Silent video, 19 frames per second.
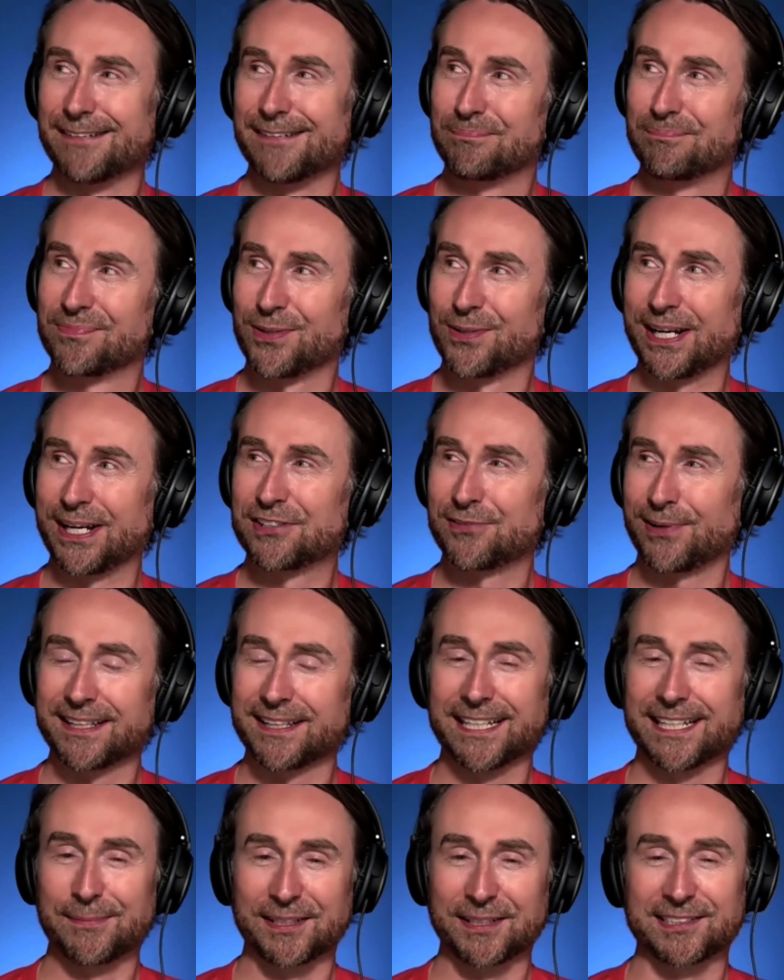So I try to
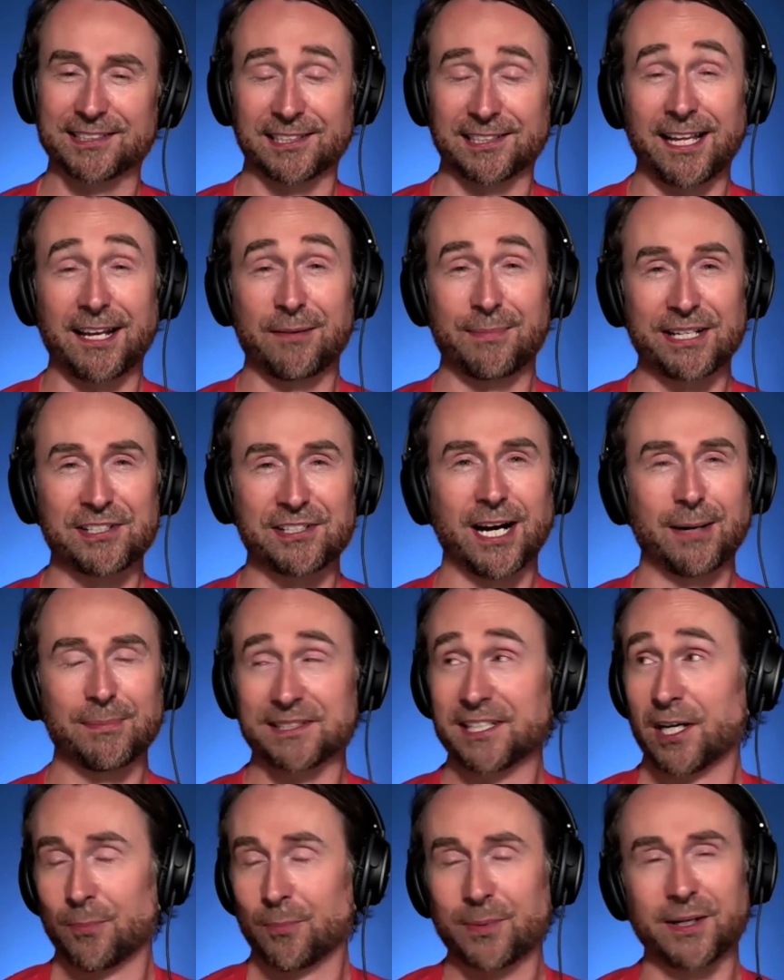think about this because a lot of my job is
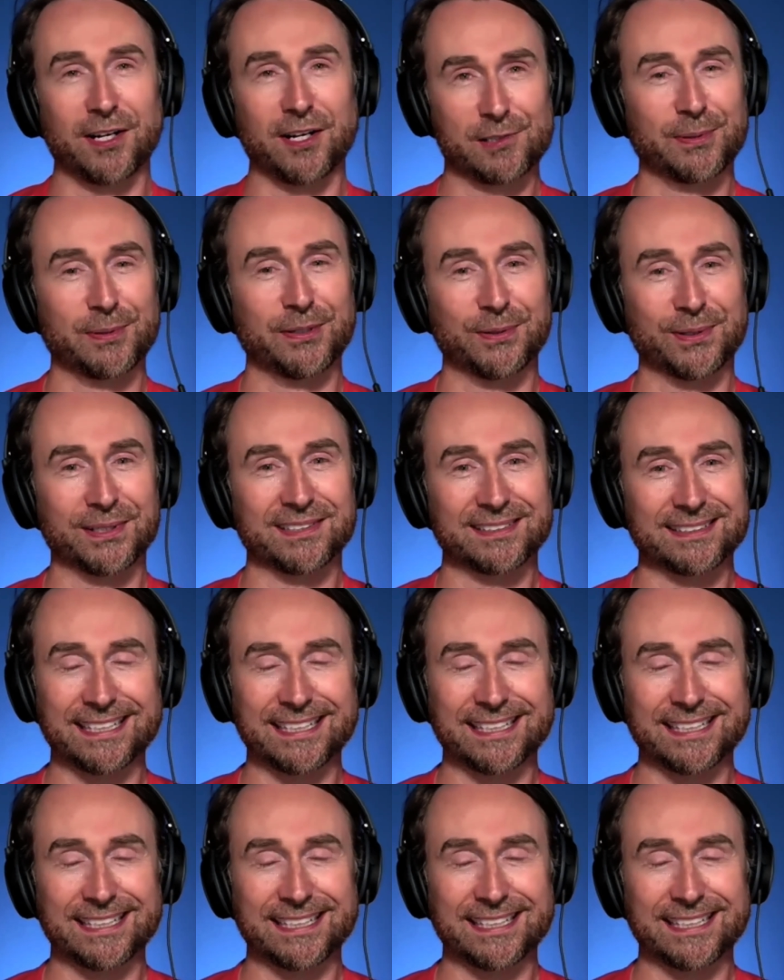helping entrepreneurs.